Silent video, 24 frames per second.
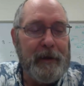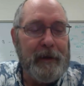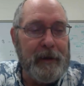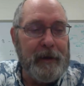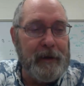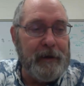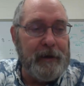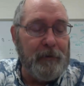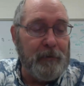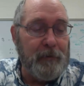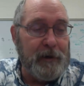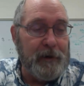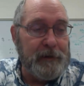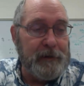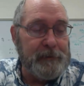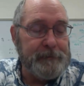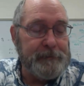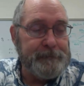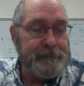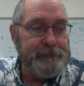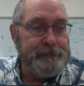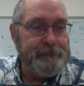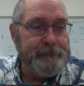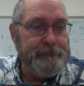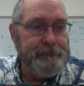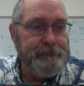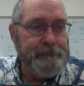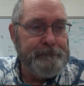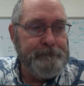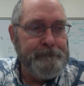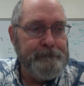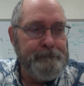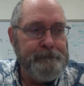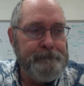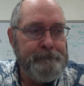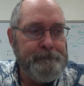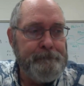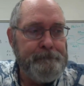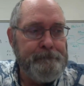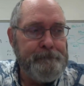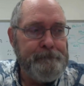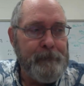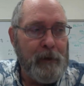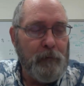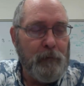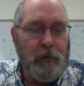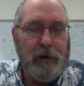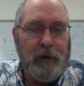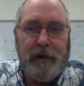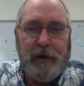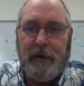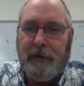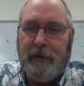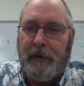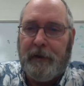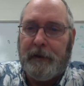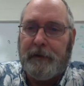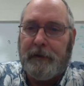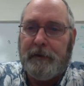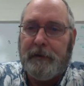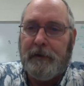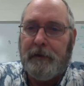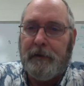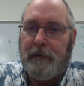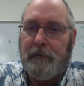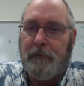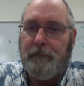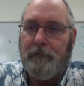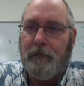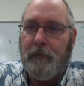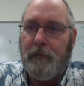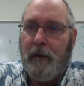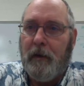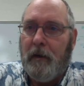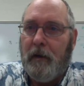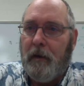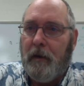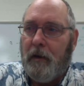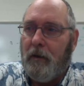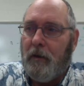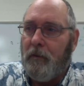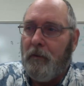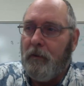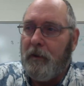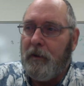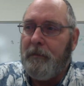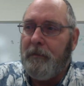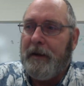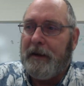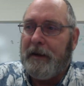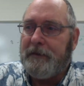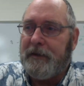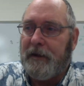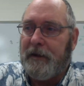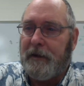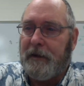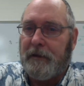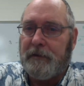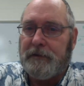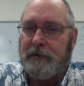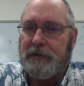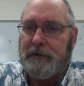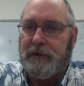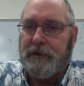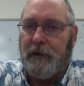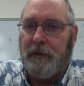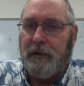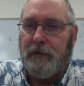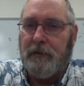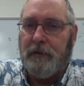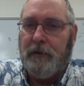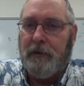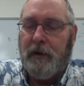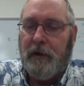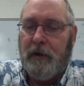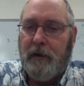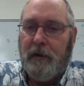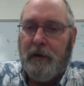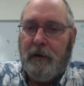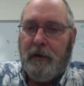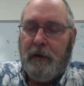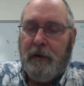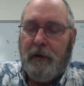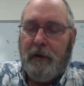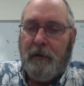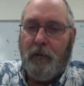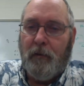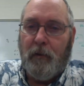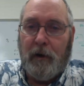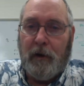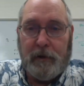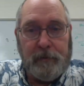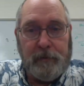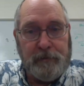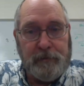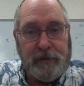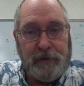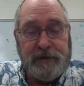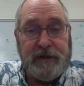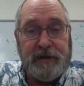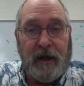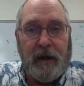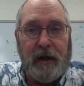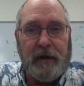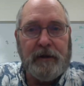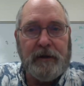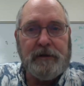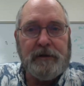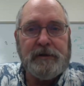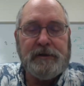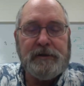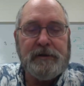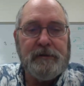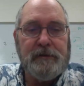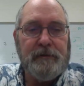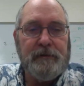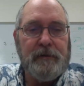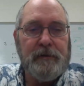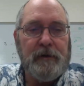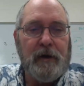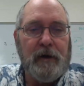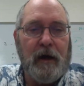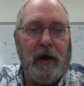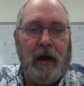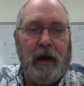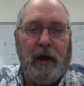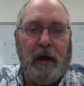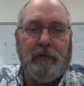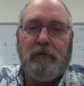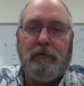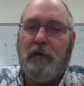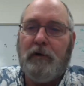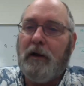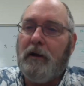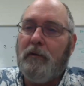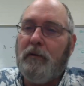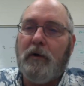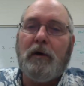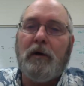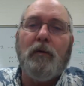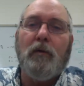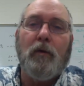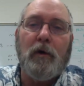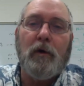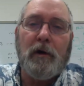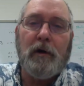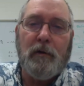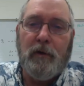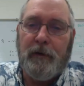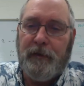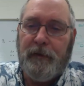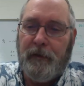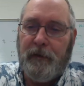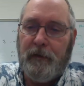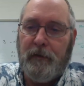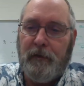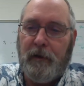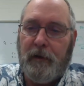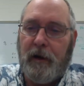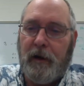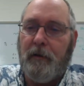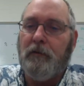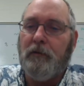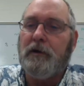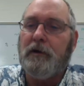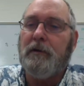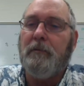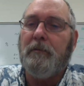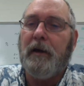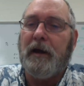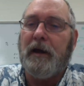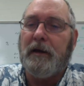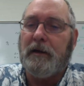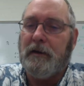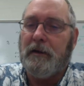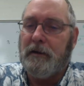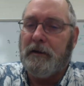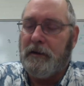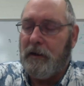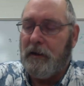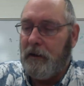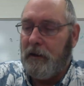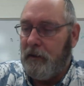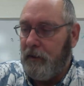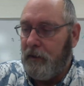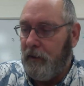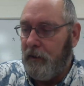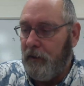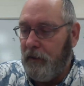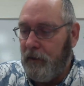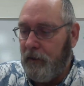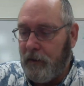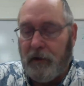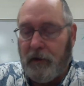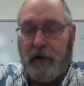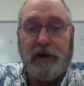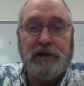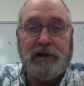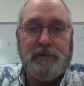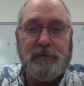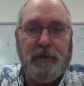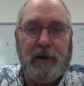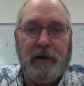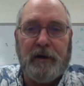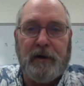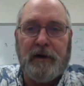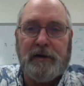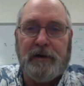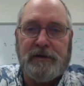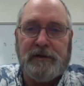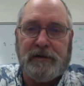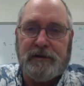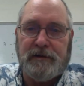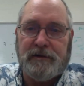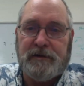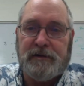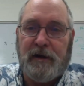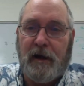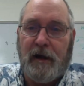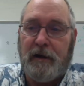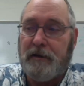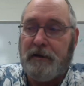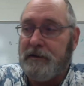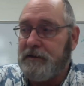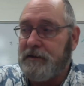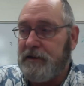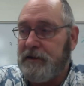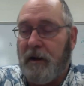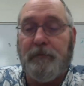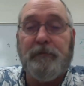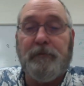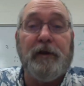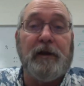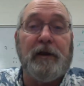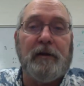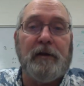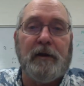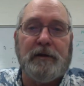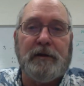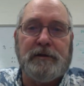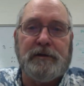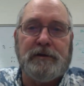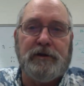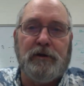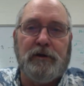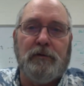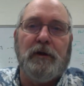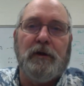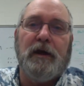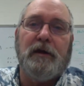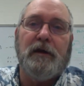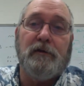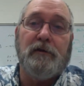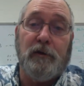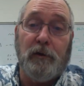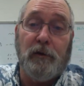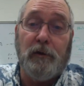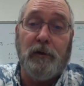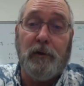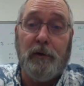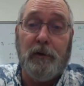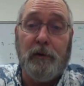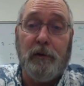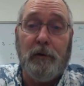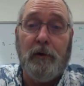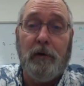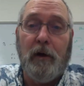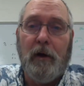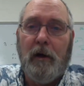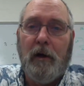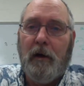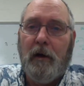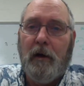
Anyway, what do you think? We're about there. So, welcome to science. I really want to work with you. I want to make your experience in science something that's unique to you